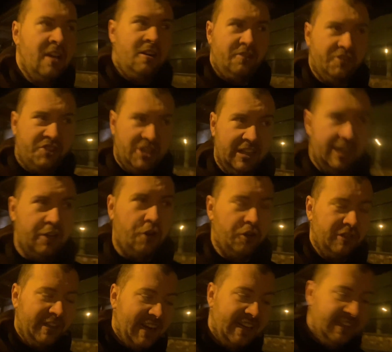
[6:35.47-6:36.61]
until I heard
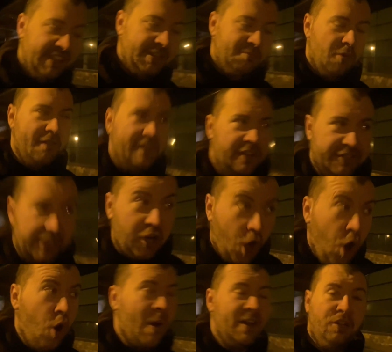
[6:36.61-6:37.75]
it in this movie, and I was like,
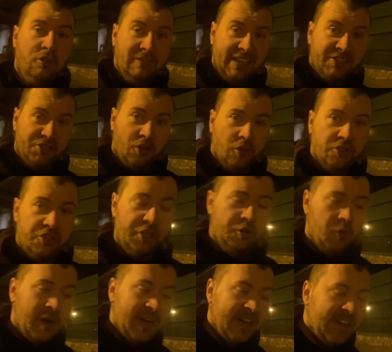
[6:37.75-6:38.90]
oh, I know that song too.